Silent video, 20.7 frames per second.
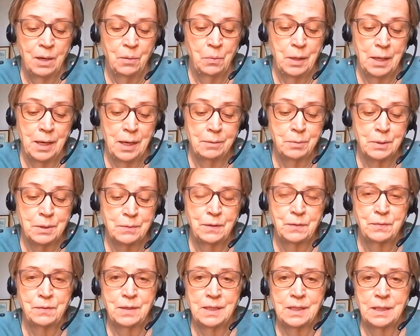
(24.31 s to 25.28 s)
when I was
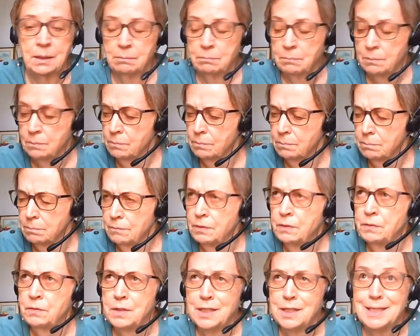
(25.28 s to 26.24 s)
50,
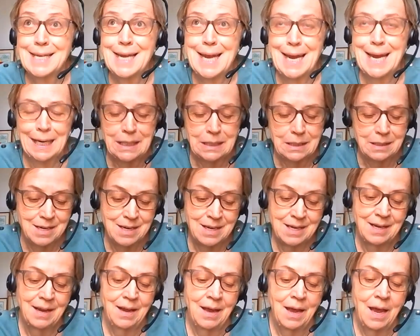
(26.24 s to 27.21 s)
56.
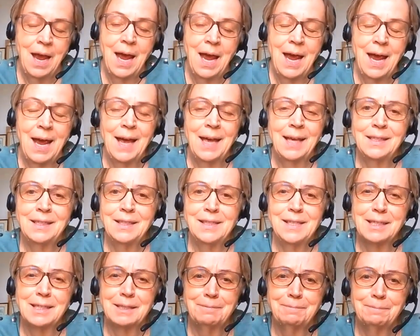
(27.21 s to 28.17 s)

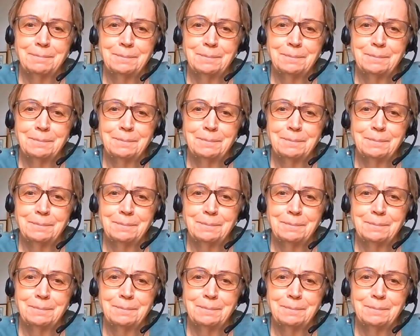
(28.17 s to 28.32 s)
And